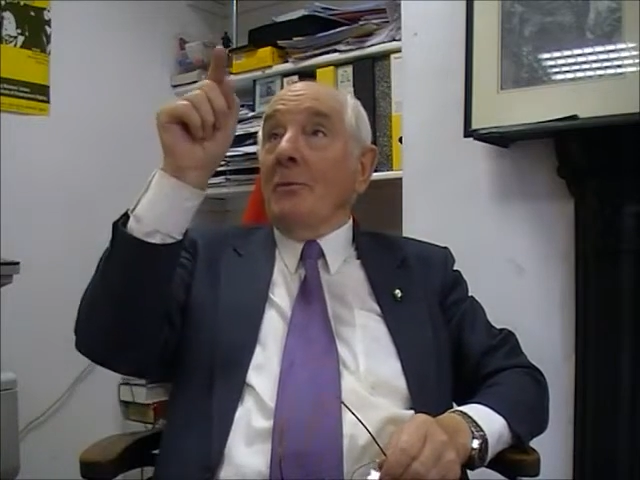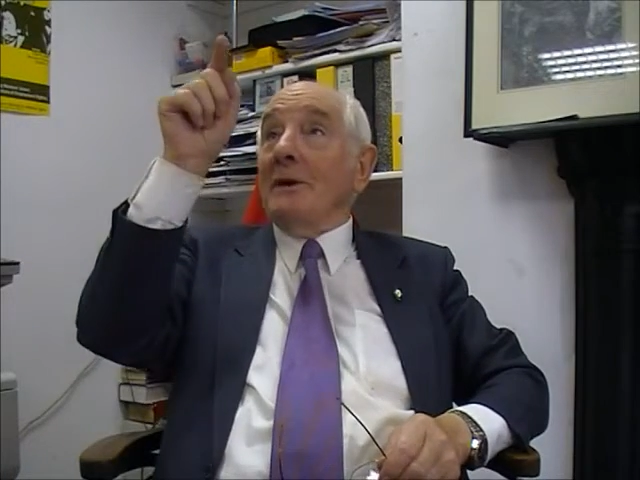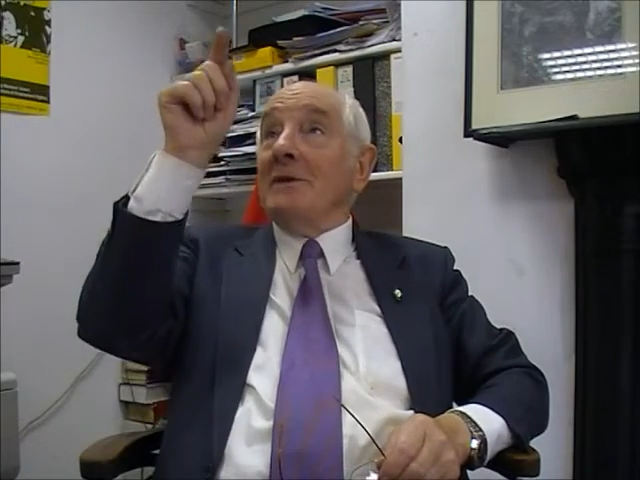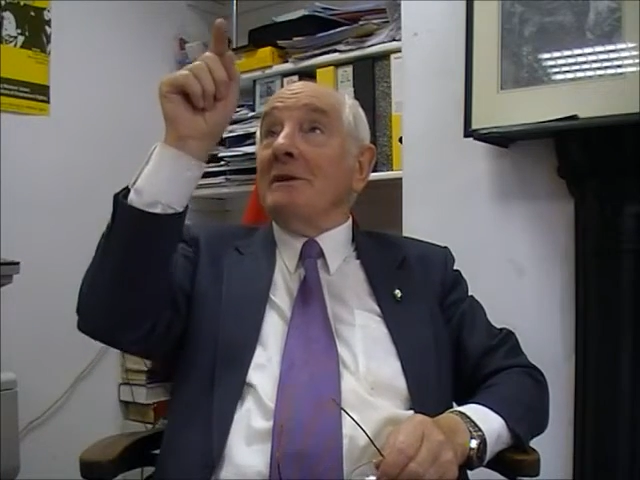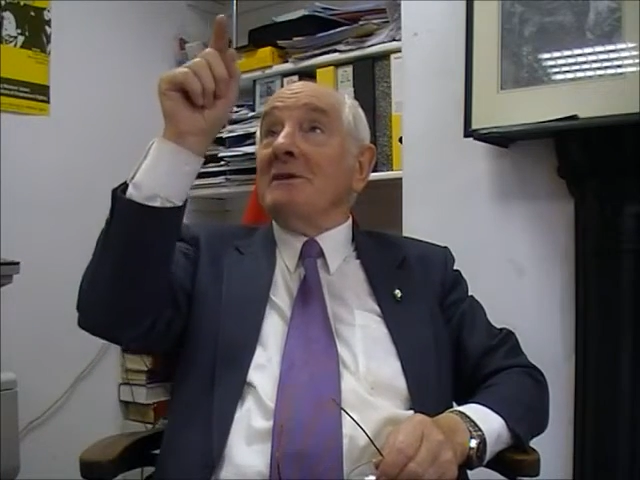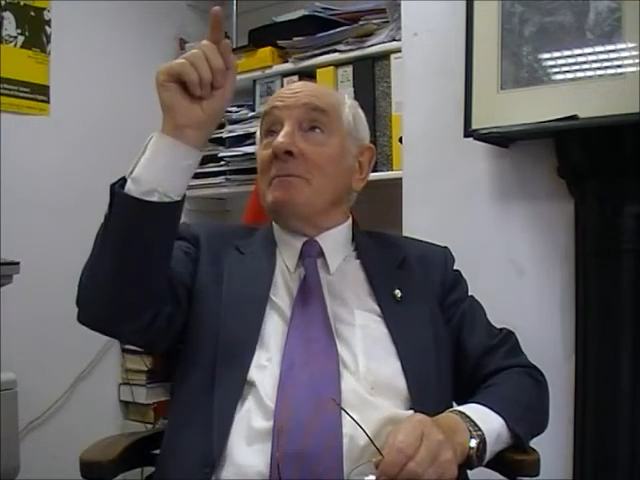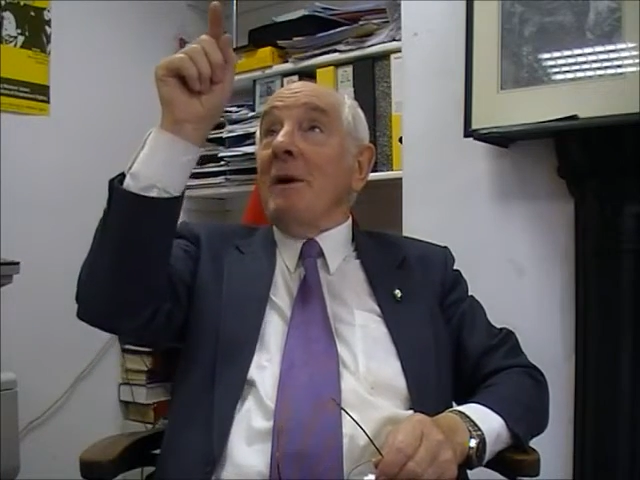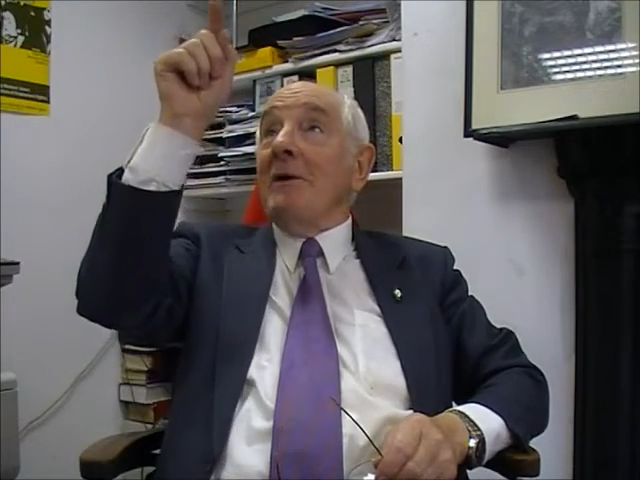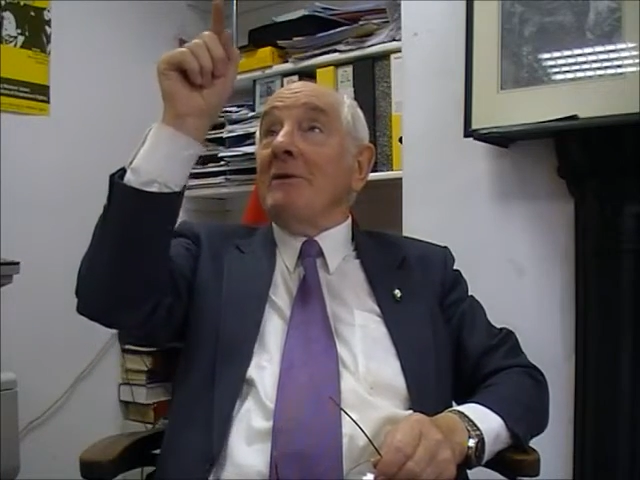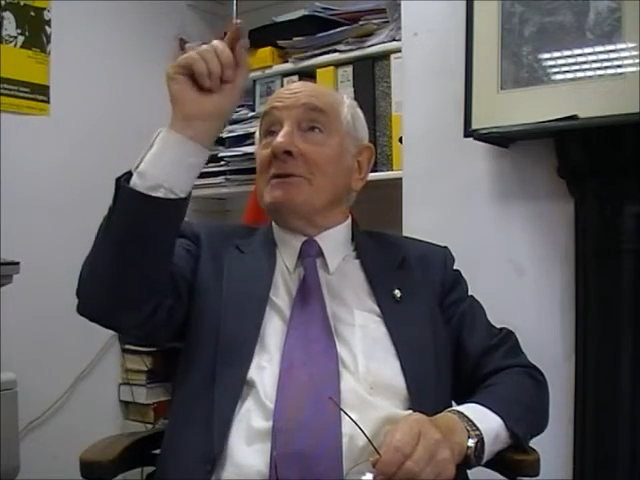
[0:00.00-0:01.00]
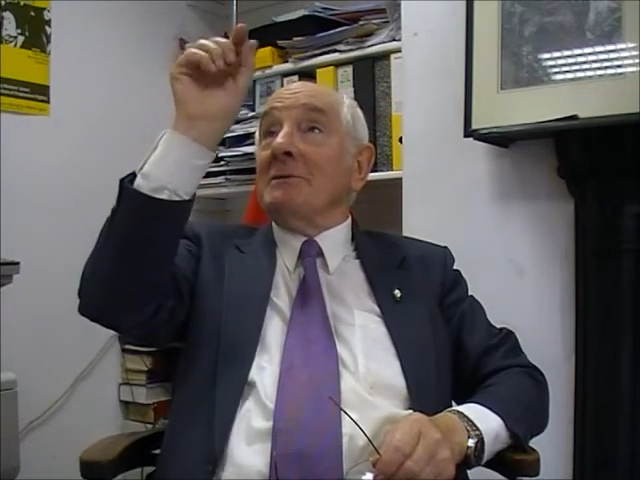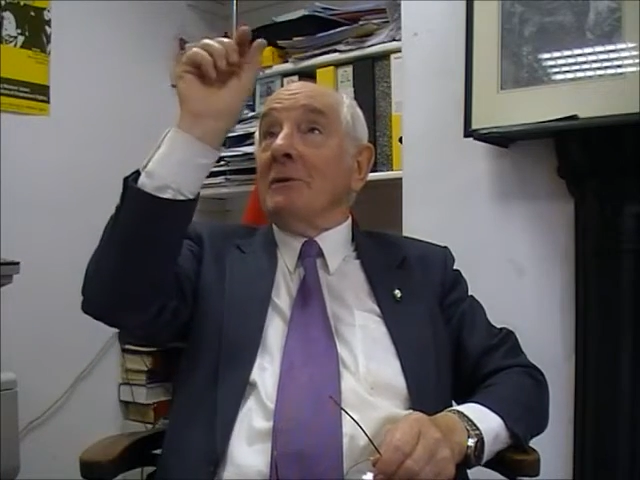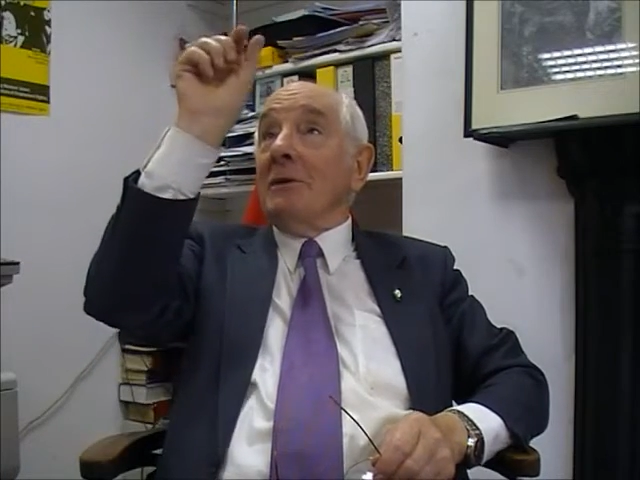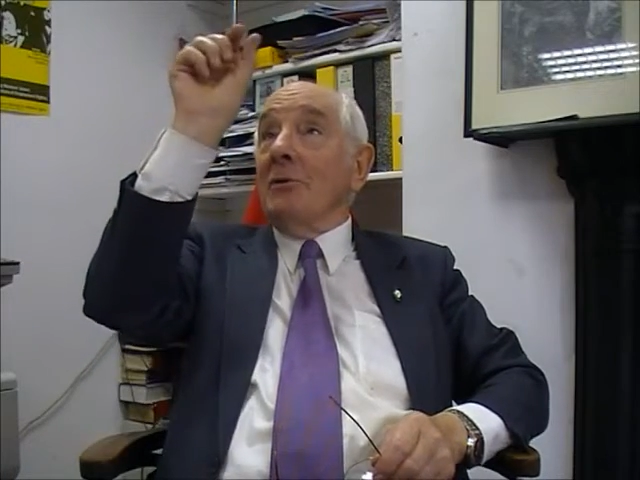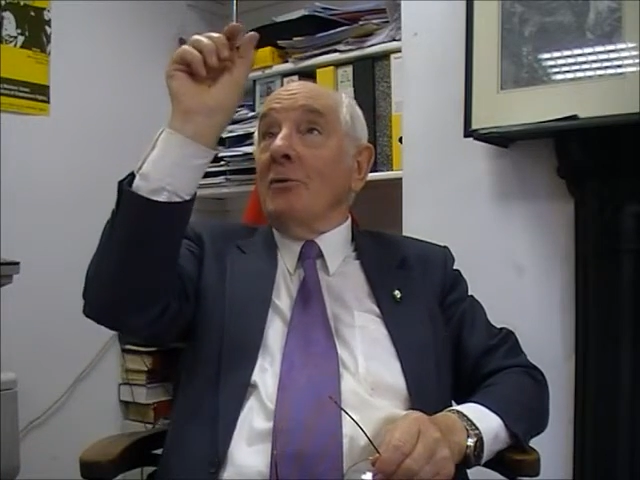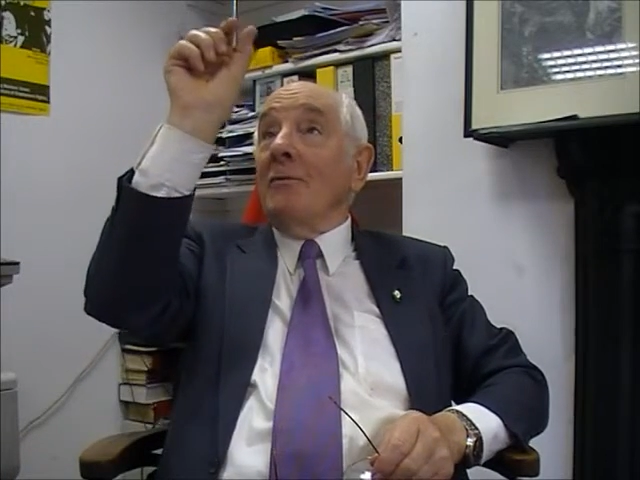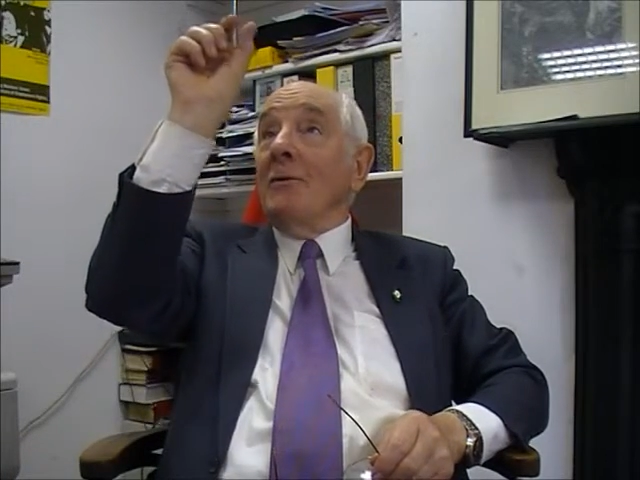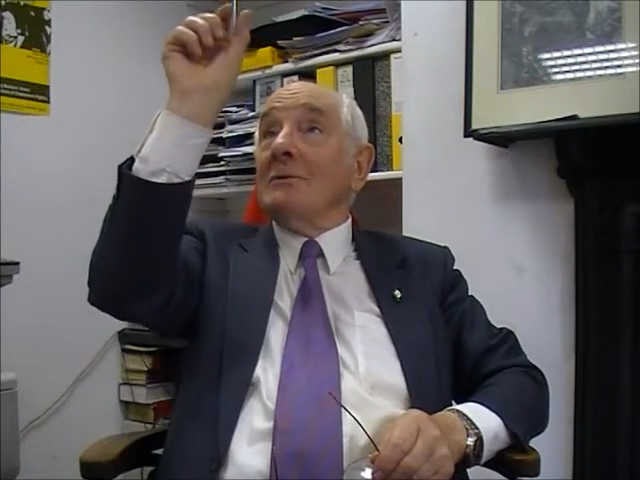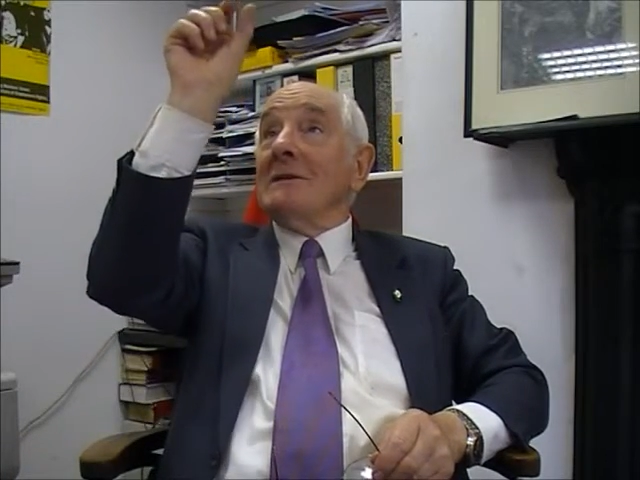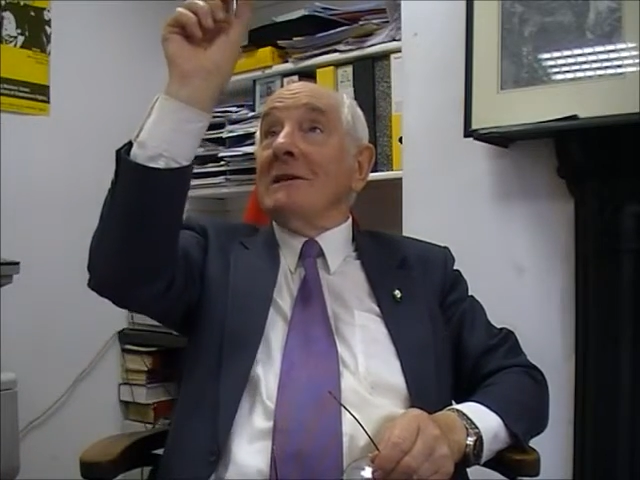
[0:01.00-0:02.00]
We see the sparks with the two
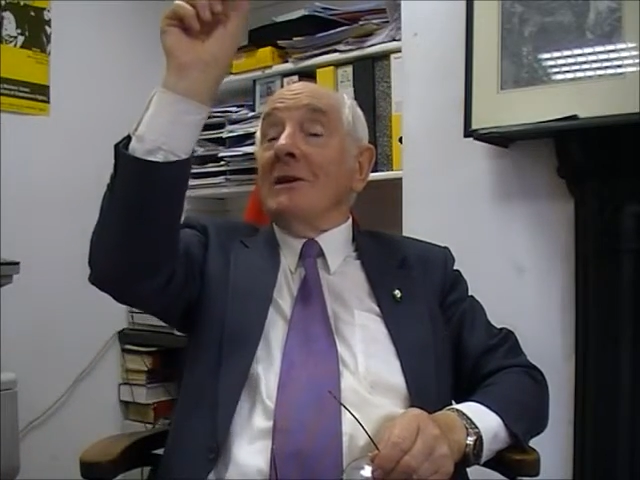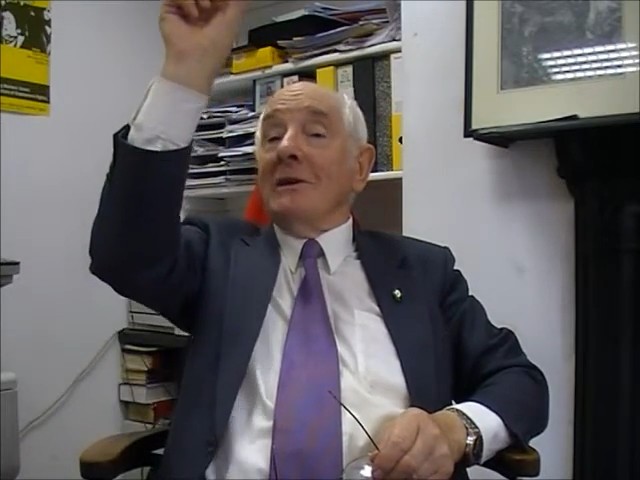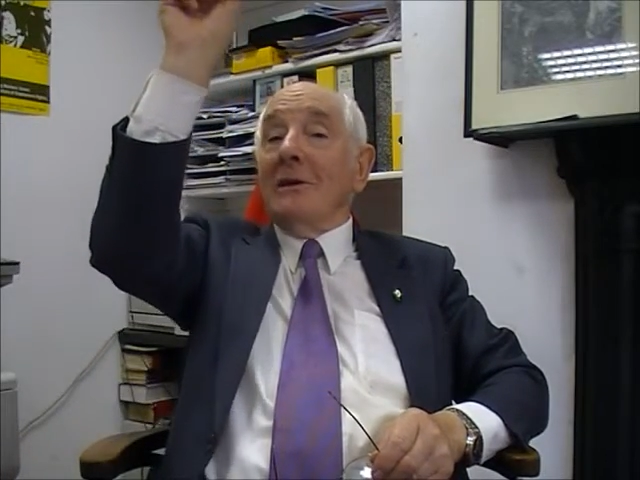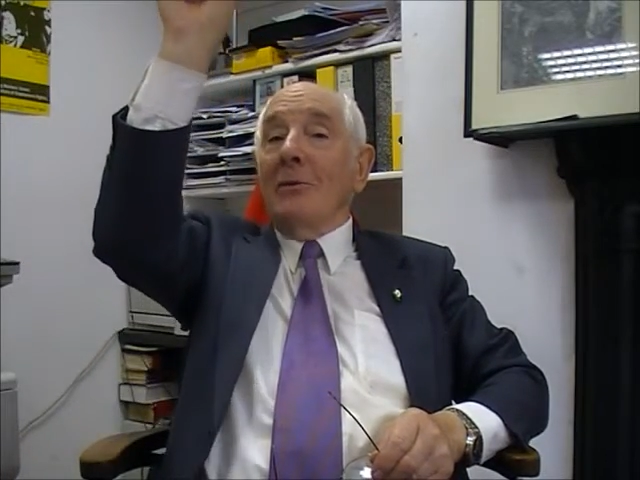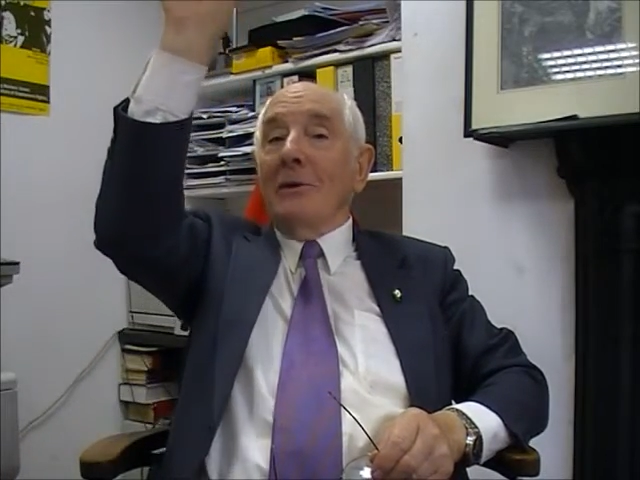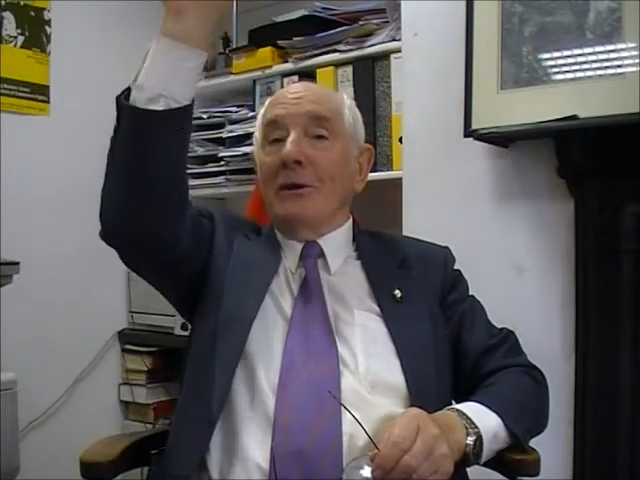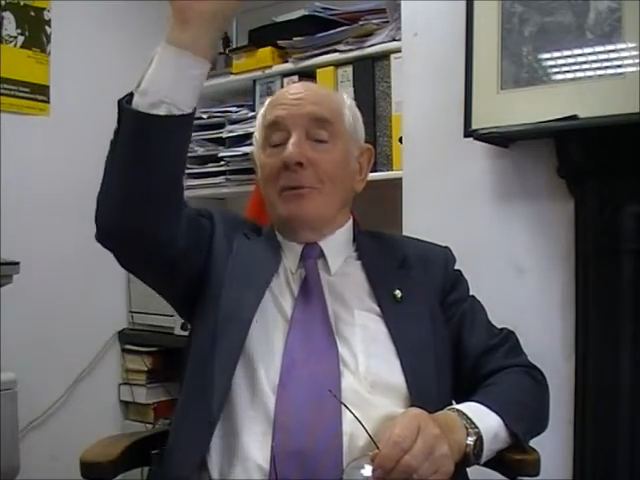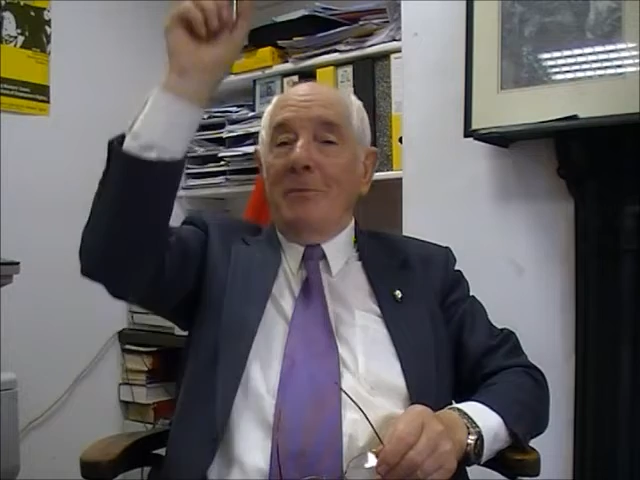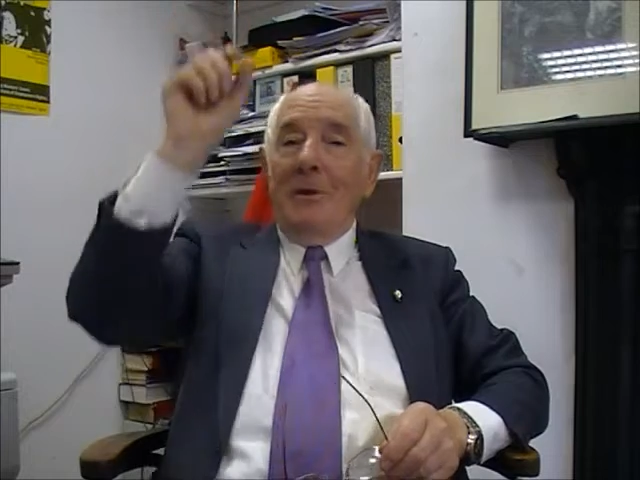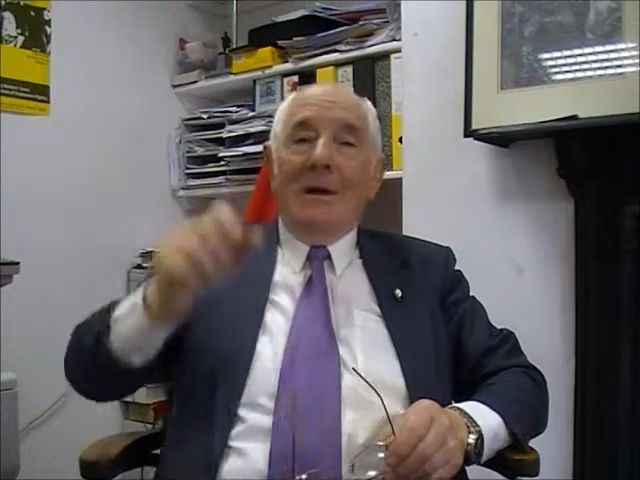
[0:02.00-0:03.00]
fuses lighting going up,